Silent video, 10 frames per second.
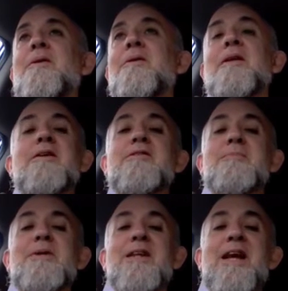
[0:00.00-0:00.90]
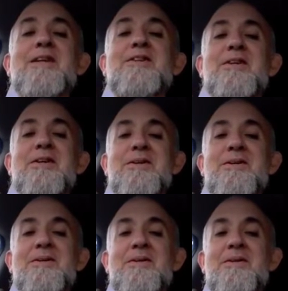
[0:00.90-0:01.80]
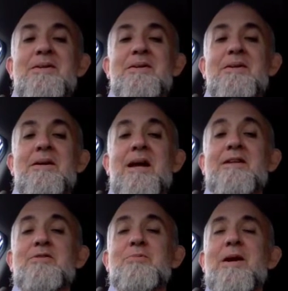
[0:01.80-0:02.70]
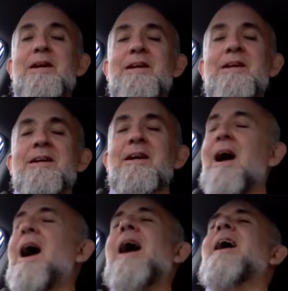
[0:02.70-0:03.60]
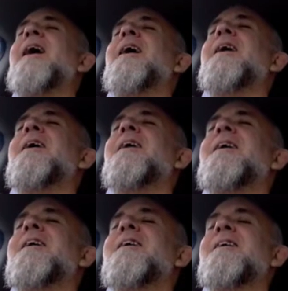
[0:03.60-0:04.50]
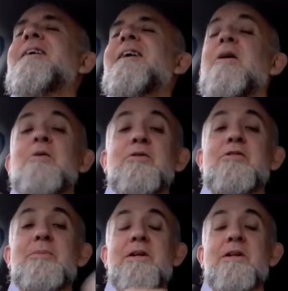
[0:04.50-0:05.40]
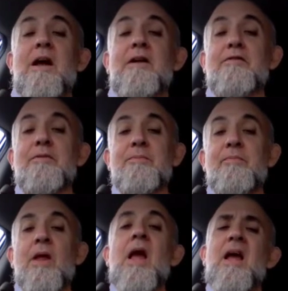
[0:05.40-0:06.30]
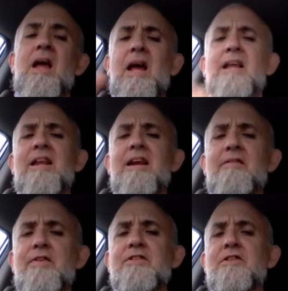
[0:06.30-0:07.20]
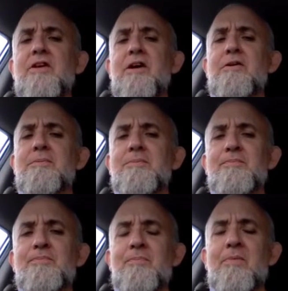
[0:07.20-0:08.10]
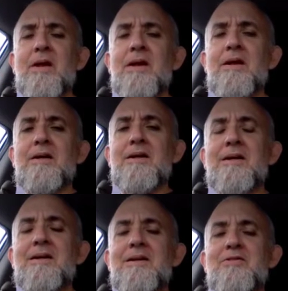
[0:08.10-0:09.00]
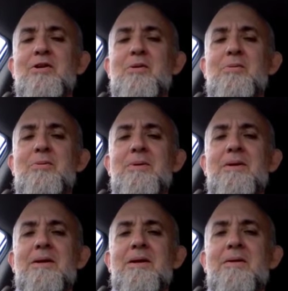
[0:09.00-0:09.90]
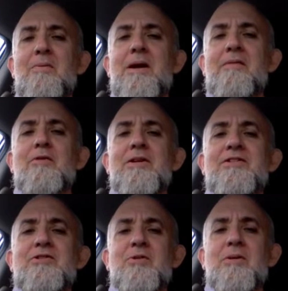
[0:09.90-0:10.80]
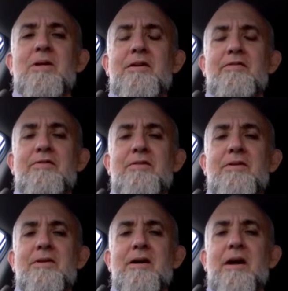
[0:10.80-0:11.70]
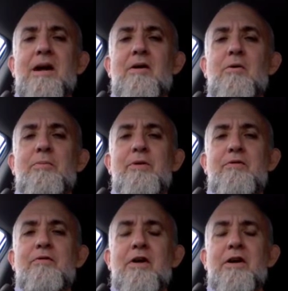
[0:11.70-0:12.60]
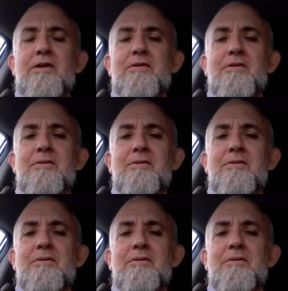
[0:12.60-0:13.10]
Let us be late. And it's raining. How good to be alive. And then I fixed the tire. So, whatever it is in your life, I hope you find